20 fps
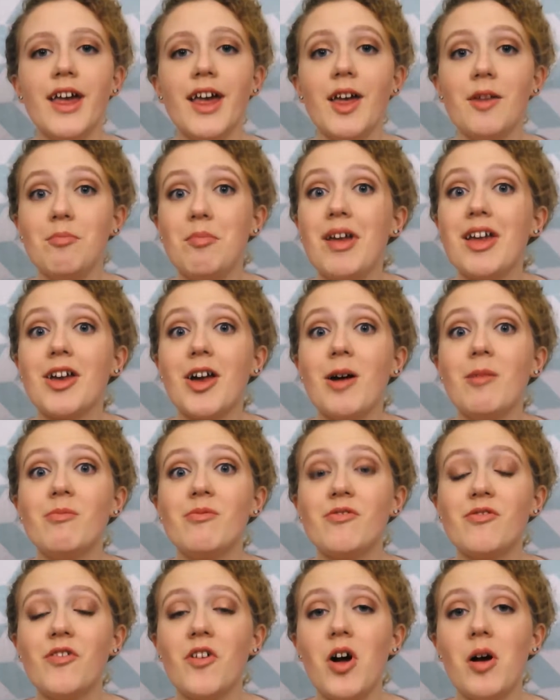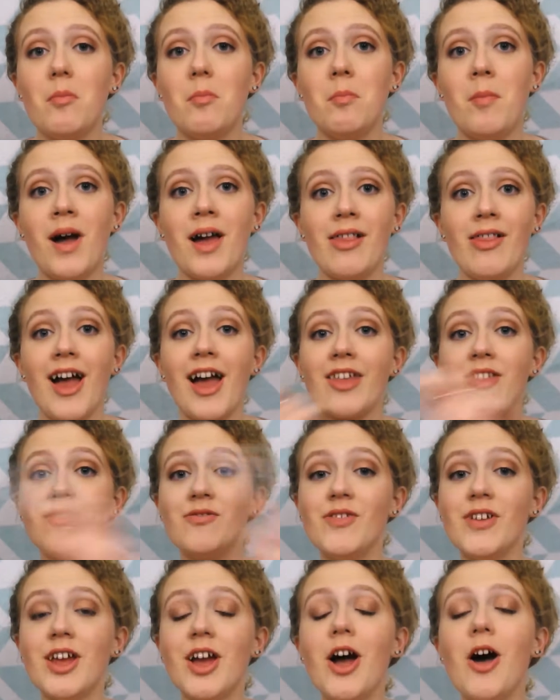and makeup from my last
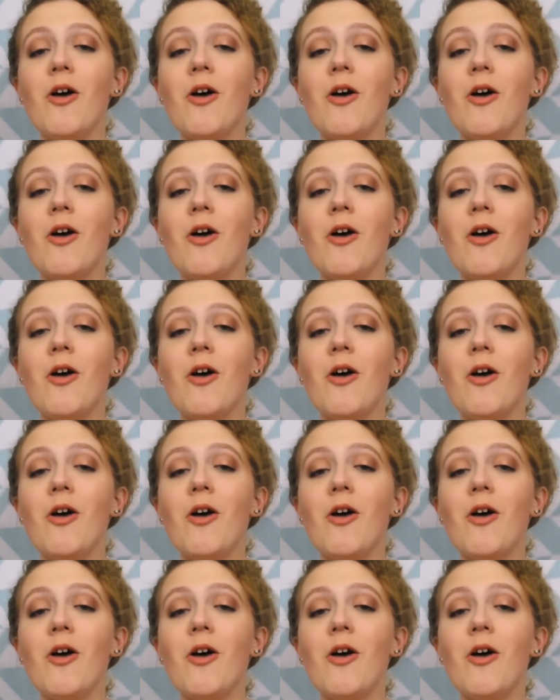video.